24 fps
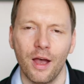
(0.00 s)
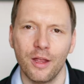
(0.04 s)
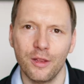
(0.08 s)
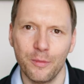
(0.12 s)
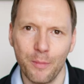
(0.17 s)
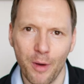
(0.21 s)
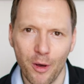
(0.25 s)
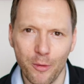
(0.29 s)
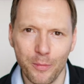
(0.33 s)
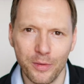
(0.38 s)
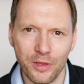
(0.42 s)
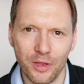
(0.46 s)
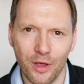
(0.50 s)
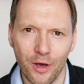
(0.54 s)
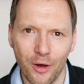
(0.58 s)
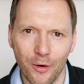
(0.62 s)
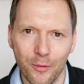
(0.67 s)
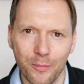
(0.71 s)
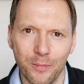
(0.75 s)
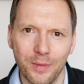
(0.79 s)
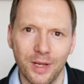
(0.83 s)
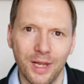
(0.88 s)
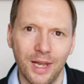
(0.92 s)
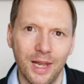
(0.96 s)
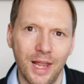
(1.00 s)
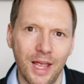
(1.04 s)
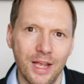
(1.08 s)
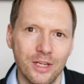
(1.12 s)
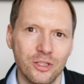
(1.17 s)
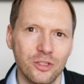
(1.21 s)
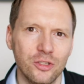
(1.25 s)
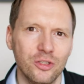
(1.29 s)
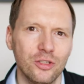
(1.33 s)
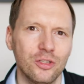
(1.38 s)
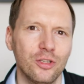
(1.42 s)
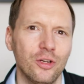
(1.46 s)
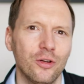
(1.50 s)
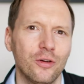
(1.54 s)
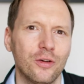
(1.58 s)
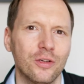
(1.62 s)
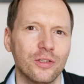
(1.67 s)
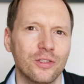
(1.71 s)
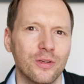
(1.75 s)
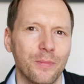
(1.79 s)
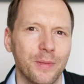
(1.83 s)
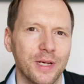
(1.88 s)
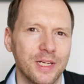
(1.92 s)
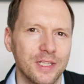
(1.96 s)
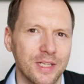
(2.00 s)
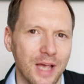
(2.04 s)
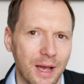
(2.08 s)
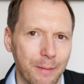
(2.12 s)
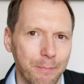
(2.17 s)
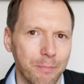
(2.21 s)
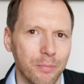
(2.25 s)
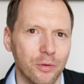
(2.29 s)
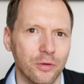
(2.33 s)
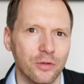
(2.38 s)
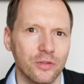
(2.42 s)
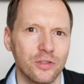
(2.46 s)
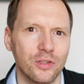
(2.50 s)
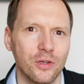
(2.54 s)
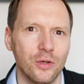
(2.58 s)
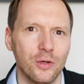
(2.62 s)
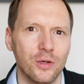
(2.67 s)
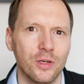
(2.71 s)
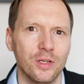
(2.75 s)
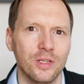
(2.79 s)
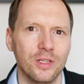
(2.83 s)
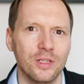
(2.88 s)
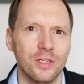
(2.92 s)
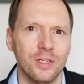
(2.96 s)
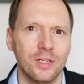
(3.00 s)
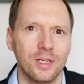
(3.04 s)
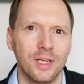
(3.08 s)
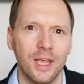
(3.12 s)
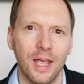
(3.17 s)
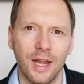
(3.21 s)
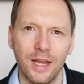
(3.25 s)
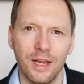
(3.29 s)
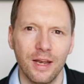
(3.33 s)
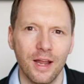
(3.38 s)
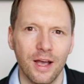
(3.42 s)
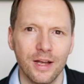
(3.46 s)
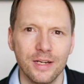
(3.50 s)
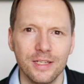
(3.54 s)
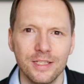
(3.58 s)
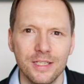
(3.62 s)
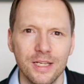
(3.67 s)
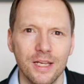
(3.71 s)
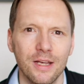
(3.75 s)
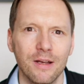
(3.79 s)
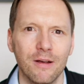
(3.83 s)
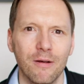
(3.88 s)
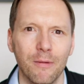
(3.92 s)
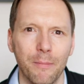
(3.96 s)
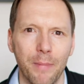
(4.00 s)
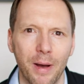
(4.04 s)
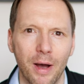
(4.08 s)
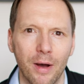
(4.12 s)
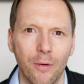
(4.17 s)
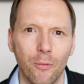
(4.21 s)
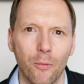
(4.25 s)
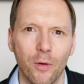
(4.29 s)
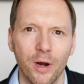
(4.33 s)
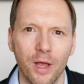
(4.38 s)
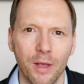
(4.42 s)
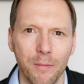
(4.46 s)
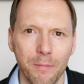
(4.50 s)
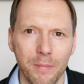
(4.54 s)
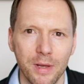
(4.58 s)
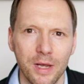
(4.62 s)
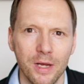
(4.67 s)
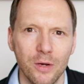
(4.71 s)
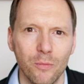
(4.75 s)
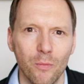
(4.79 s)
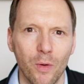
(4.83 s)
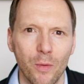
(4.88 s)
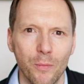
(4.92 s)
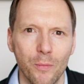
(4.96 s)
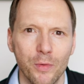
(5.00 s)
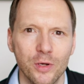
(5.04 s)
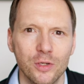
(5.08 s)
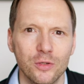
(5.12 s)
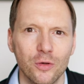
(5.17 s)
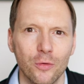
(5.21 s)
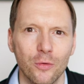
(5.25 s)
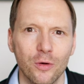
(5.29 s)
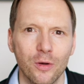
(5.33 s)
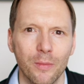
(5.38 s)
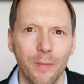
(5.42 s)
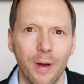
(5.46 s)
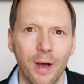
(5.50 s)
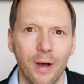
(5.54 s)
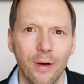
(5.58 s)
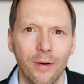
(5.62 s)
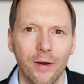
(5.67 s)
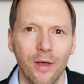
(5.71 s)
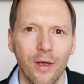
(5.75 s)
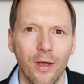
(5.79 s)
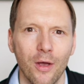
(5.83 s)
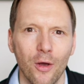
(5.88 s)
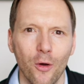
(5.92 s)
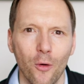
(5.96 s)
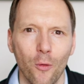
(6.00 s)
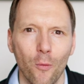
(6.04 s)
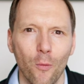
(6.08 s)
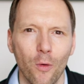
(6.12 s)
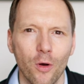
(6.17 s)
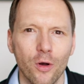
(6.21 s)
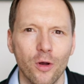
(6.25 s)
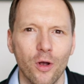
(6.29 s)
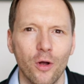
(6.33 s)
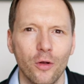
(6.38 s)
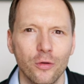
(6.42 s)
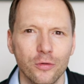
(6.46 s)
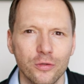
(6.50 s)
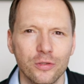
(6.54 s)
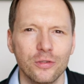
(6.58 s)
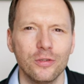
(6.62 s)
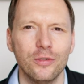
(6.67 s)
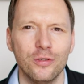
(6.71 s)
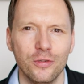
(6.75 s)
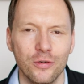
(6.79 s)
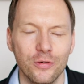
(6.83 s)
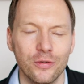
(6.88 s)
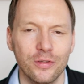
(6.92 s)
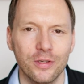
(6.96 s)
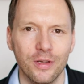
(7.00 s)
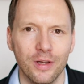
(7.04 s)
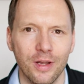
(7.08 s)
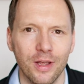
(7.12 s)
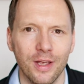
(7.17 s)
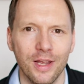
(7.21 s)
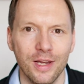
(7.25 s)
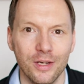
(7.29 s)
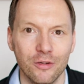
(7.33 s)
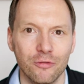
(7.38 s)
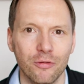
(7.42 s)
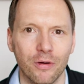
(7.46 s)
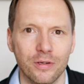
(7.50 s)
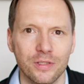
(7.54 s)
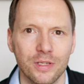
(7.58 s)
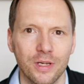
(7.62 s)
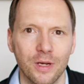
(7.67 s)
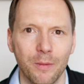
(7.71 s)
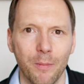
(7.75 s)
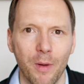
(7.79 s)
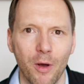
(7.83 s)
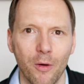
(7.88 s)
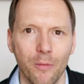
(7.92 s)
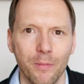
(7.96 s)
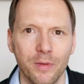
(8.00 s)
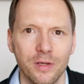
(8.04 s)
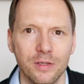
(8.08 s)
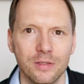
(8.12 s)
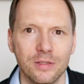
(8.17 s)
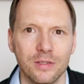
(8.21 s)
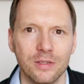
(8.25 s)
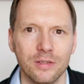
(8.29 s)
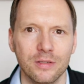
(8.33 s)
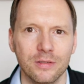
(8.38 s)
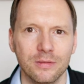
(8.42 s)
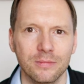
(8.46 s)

At the moment though, let's just look at some examples so you can get an idea about what I mean when we talk about what constitutes an interesting moment.